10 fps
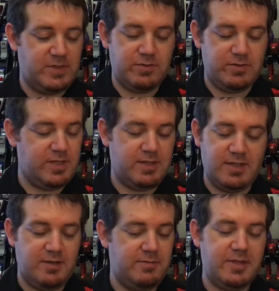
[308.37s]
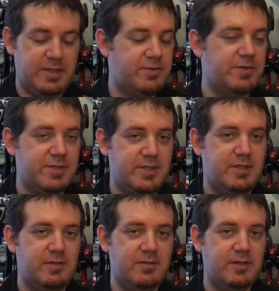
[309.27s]
Do not have any interest
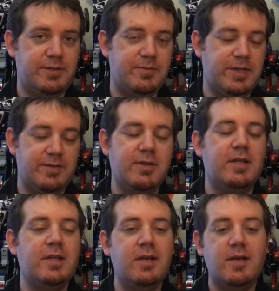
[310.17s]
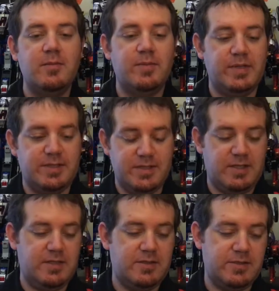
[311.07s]
in Leader Megatron. But,
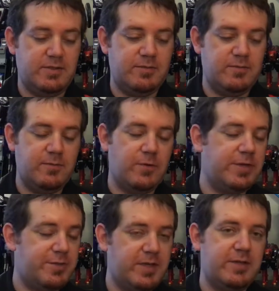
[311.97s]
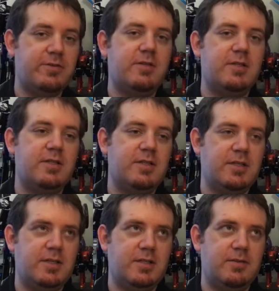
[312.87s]
so, Voyager Megatron,
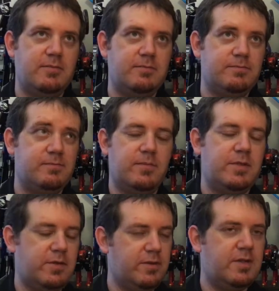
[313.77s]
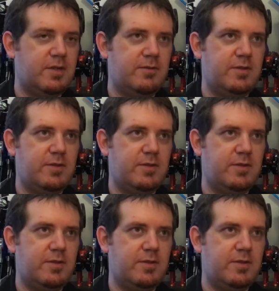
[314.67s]
don't think I've